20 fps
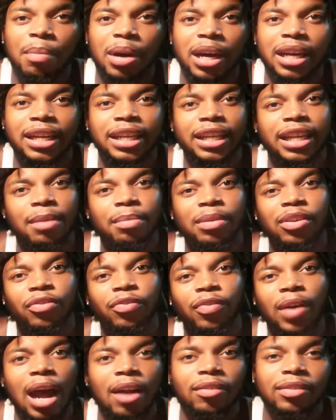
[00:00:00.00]
button to get me to
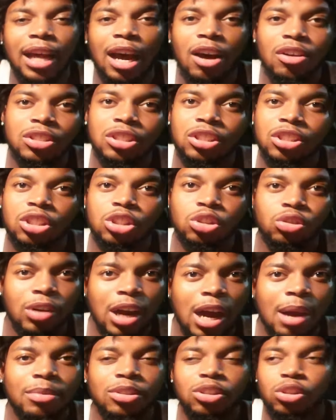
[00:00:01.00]
5,000
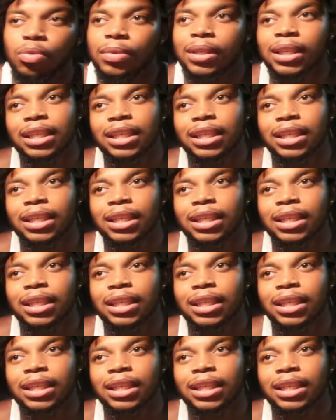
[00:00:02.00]
subscribers so we